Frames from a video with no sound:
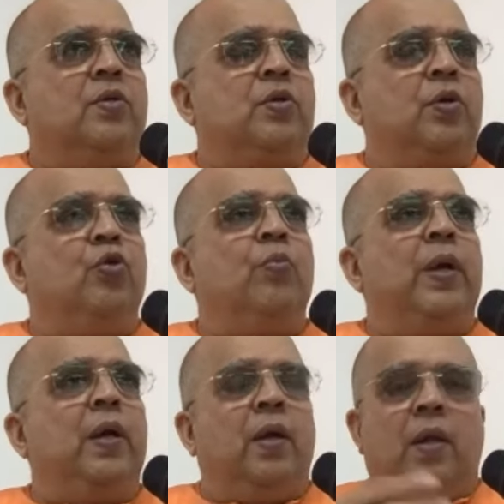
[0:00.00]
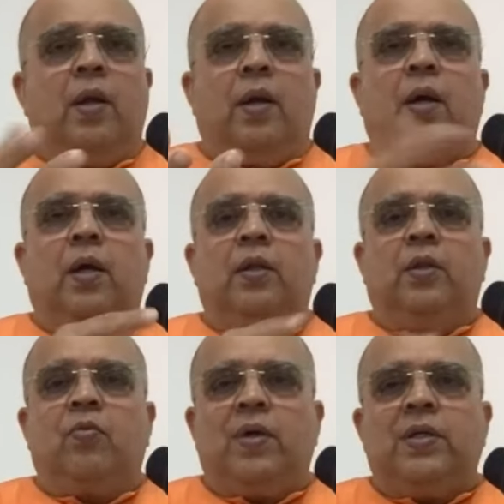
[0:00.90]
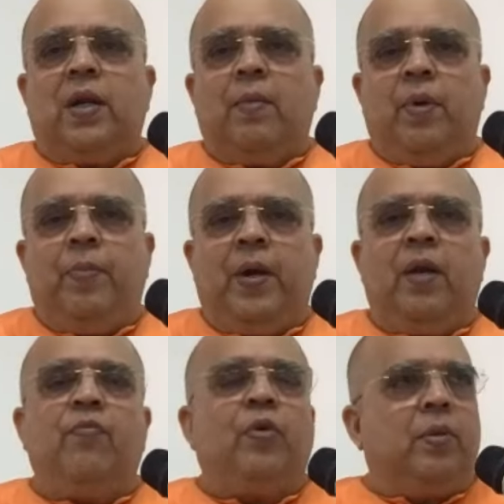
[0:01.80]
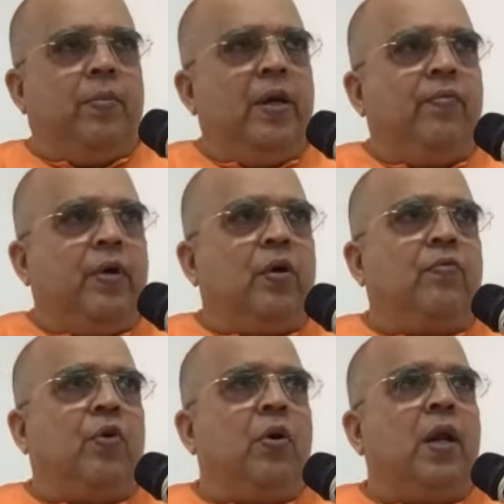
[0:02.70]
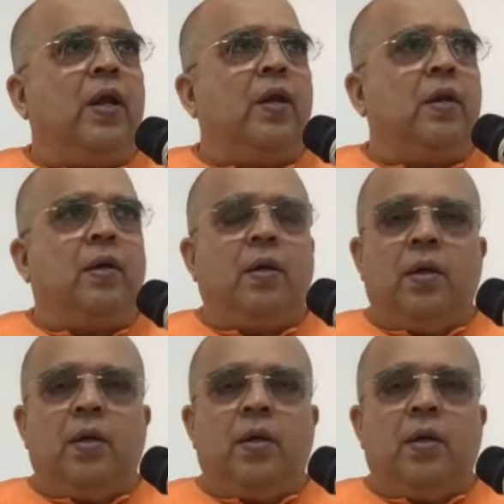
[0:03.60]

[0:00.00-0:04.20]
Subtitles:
So you may, the question I'm repeating for the benefit of online,